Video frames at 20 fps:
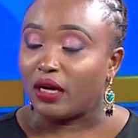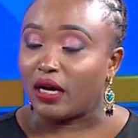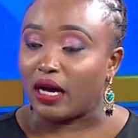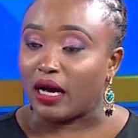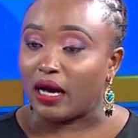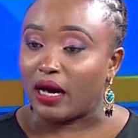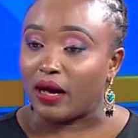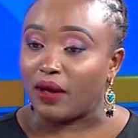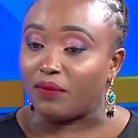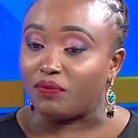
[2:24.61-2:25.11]

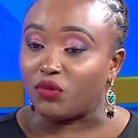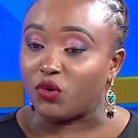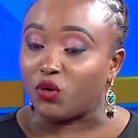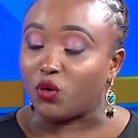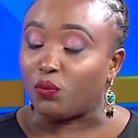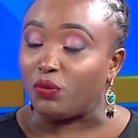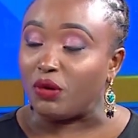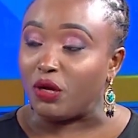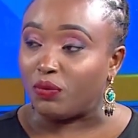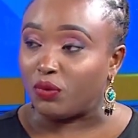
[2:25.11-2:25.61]
you know,
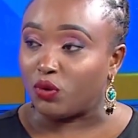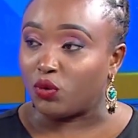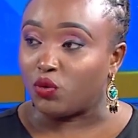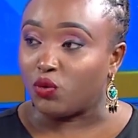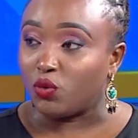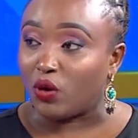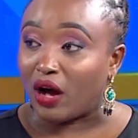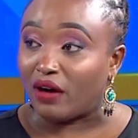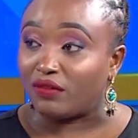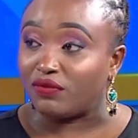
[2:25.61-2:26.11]
people who
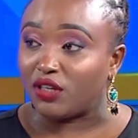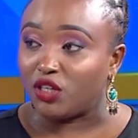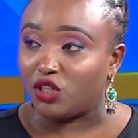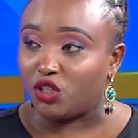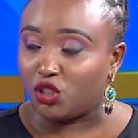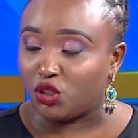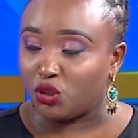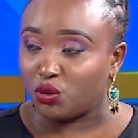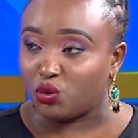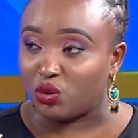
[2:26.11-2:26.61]
have
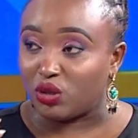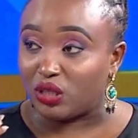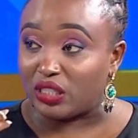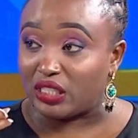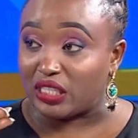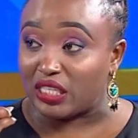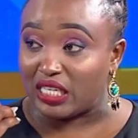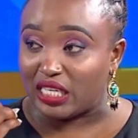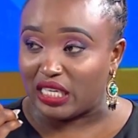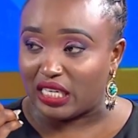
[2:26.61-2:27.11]
issues with the
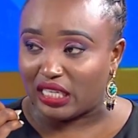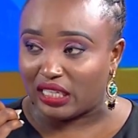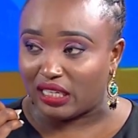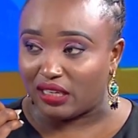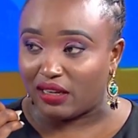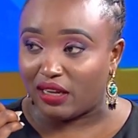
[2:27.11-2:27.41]
skin.